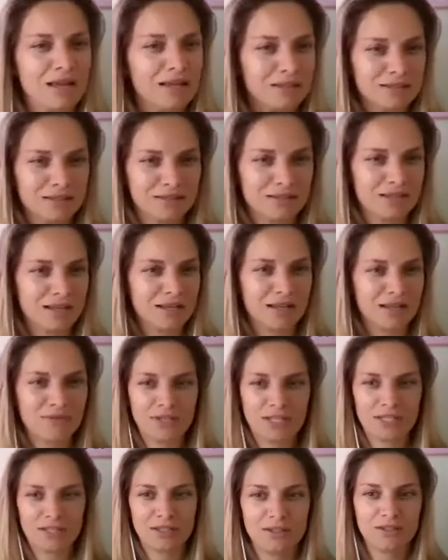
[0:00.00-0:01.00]
Does that have
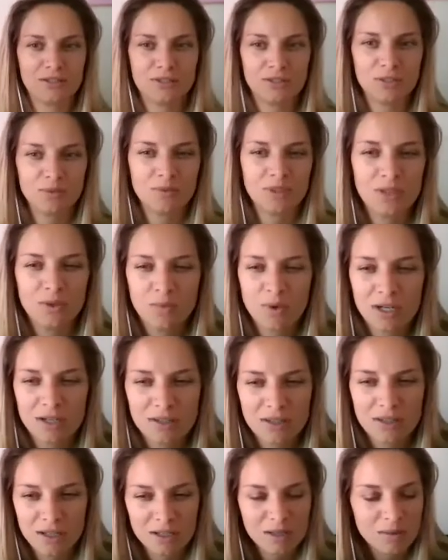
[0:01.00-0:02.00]
anything to do with you? Why did
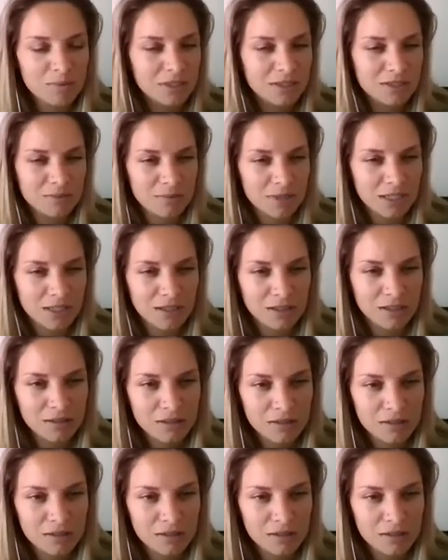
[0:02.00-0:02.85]
that come into my head?